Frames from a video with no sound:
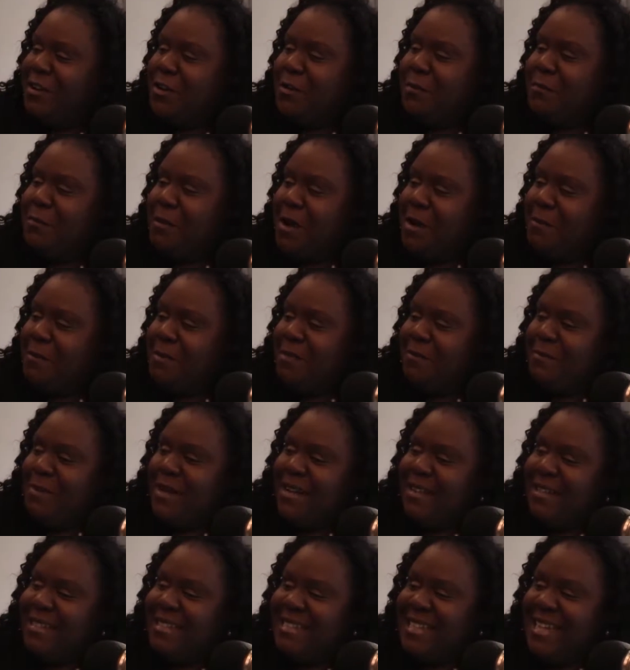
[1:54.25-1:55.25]
Your mom is my
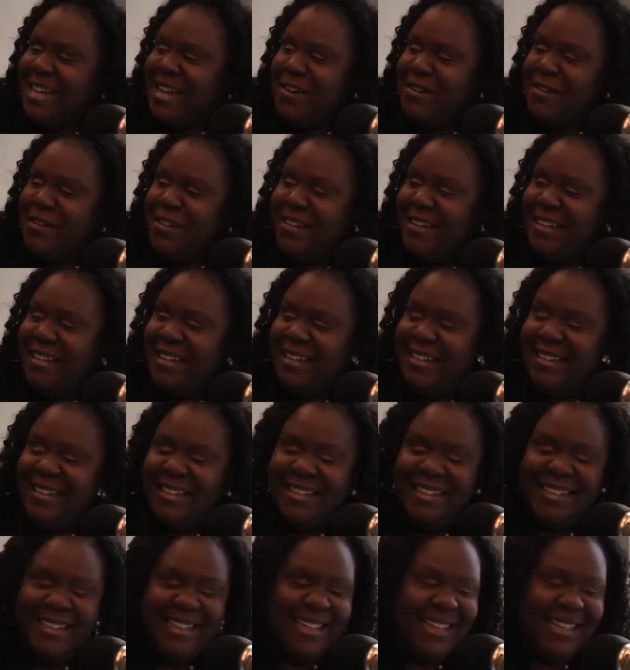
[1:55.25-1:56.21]
Auntie Kawa, and